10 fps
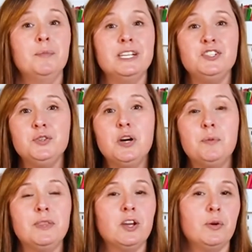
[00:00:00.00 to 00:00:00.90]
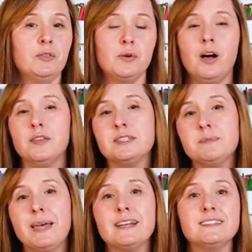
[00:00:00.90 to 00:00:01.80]
But I do hope that going through all the
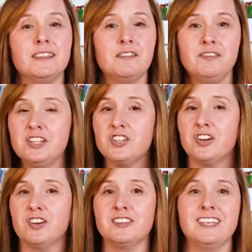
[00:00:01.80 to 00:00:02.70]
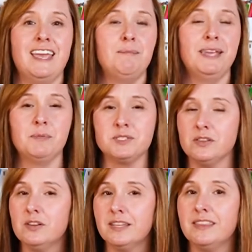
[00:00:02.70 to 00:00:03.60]
specs and the features and being able
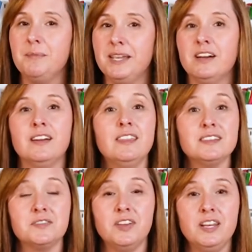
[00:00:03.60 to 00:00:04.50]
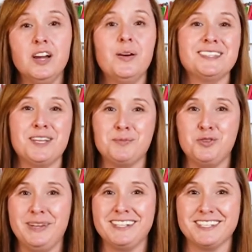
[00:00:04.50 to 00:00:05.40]
to look at them here in this video has helped
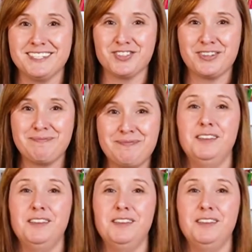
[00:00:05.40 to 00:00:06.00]
you make a decision.